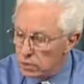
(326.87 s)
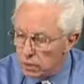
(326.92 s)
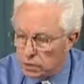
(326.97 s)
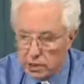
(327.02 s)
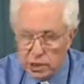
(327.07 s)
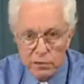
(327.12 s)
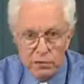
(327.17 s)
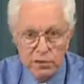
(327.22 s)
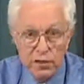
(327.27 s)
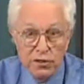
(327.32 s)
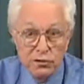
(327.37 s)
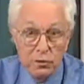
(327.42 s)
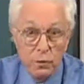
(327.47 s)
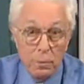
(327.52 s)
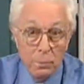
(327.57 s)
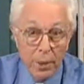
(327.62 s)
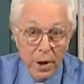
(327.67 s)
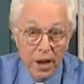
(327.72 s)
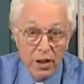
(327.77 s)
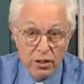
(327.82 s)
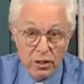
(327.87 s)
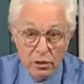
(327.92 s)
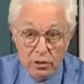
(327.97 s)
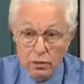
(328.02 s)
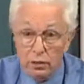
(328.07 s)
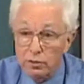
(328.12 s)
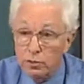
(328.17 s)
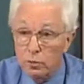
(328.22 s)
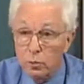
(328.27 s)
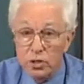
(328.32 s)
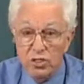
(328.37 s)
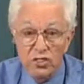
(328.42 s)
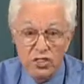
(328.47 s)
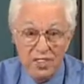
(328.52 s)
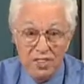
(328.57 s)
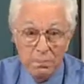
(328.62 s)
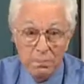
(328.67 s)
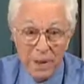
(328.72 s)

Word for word: individual particles from which it is